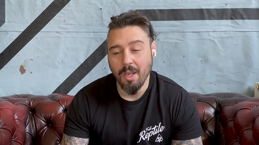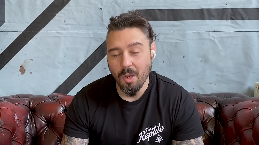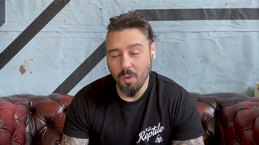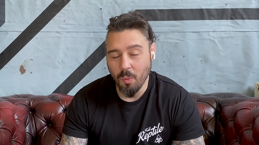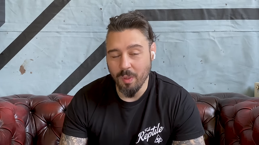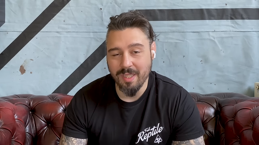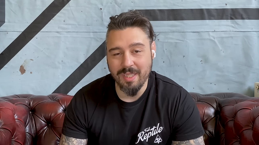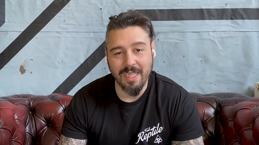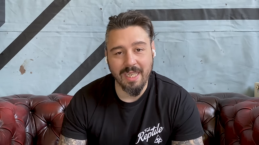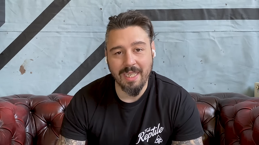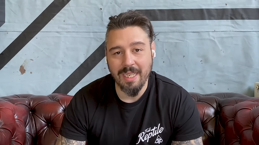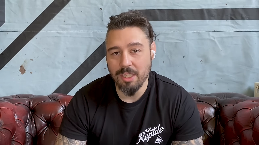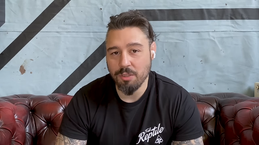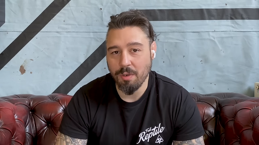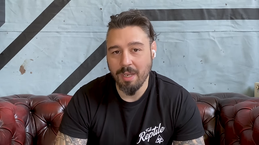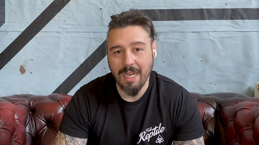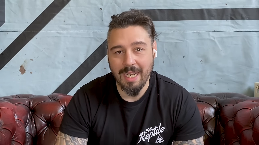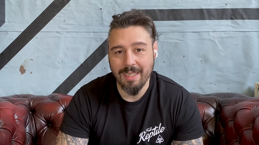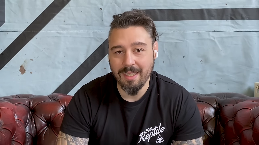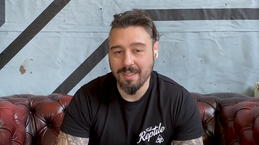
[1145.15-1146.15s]
We're seeing
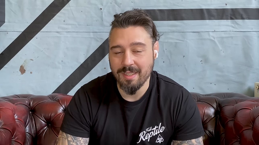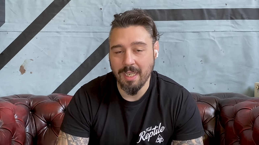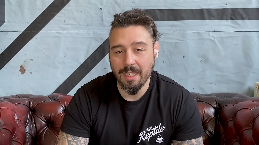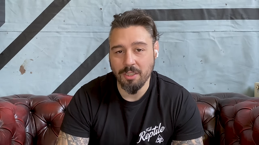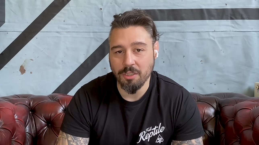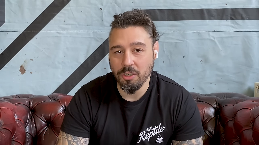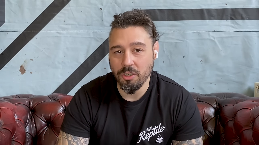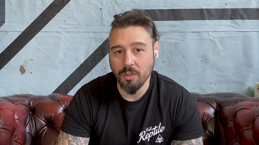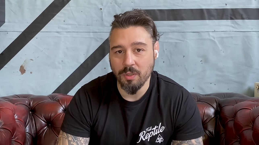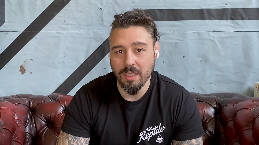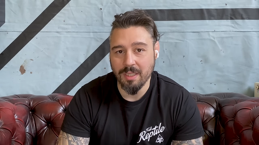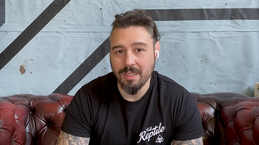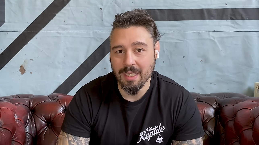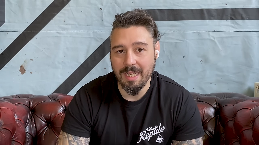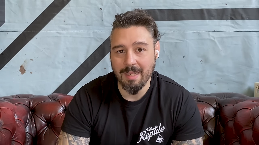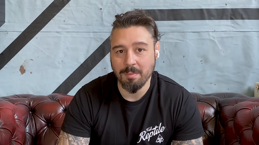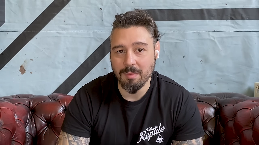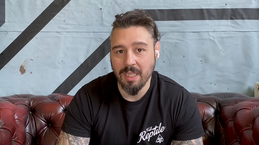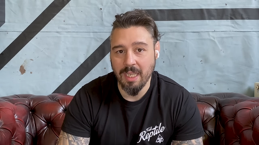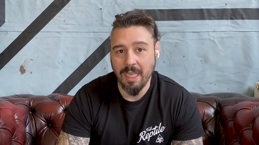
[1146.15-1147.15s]
Israel Adesanya do the
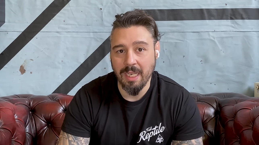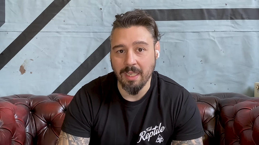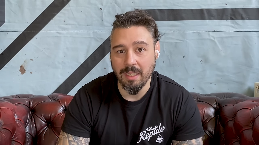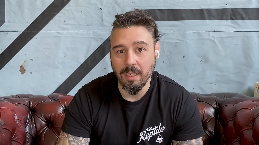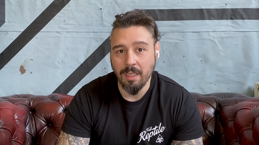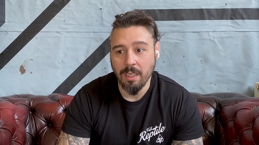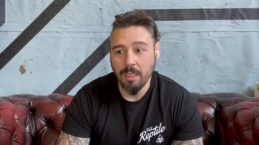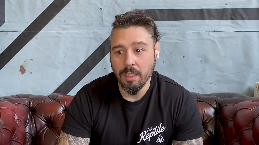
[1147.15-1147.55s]
same thing.